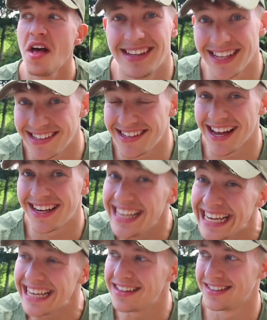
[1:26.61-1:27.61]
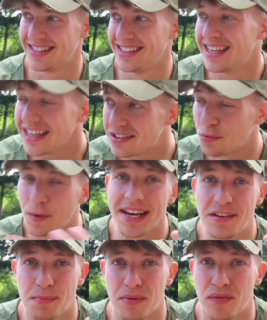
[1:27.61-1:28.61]
This technique, this
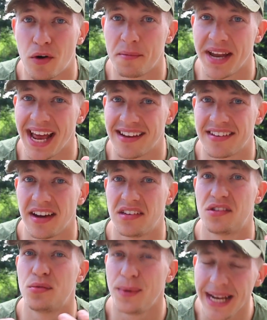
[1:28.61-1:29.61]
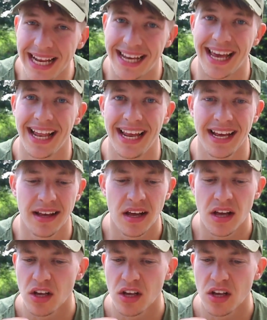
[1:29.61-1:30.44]
way to perform an exercise is really killing.